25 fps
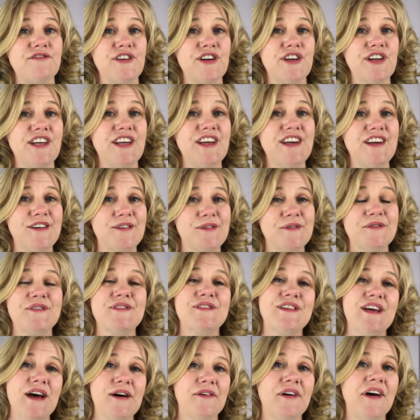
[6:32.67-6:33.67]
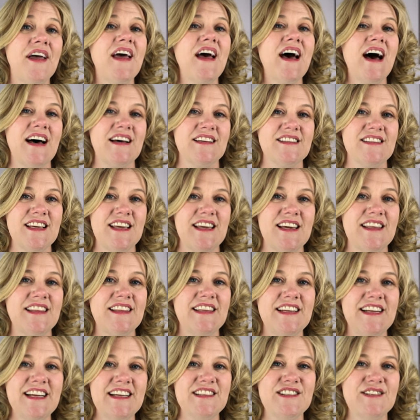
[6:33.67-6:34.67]
for you. So I'll see you in
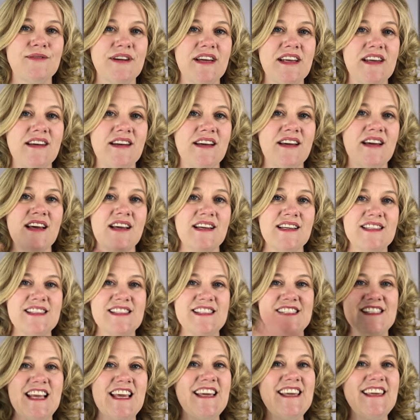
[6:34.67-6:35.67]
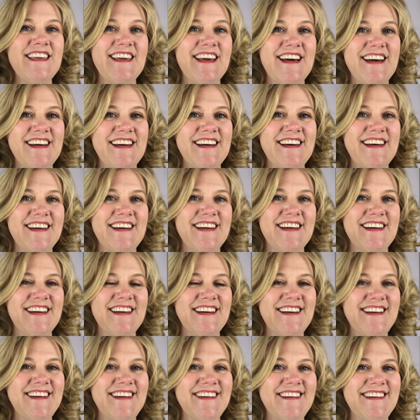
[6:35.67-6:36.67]
the next one. See
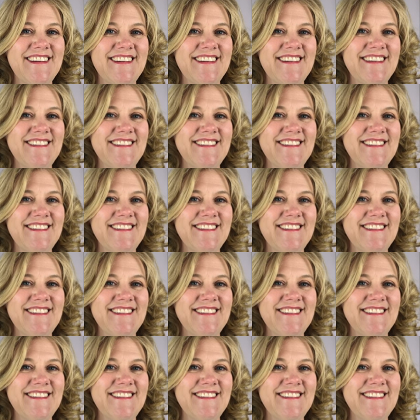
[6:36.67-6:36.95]
ya!